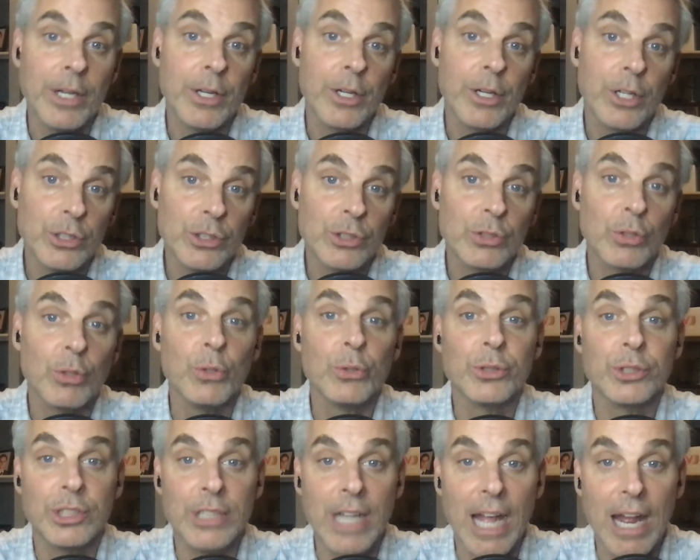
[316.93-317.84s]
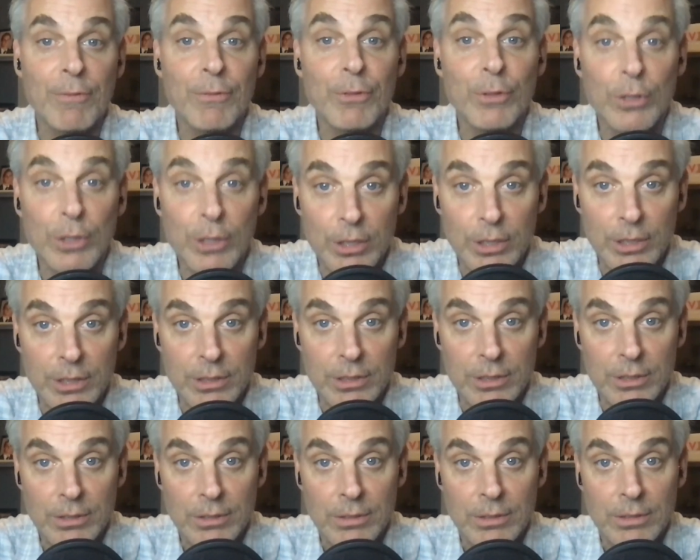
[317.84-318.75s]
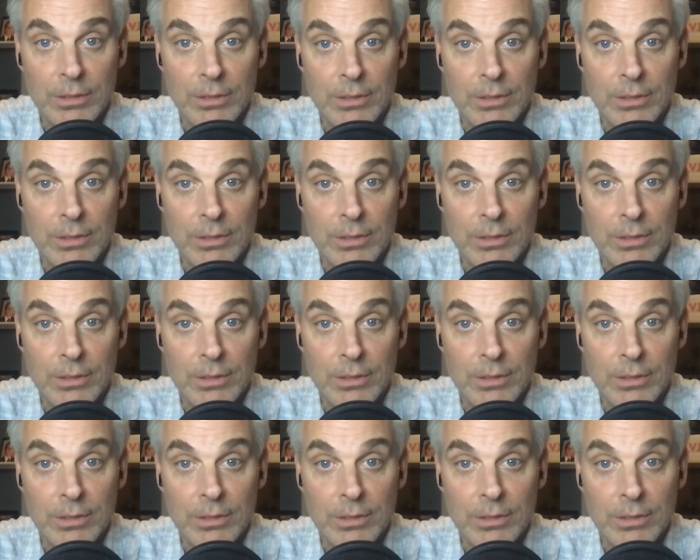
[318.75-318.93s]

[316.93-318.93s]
in control Stafford looked.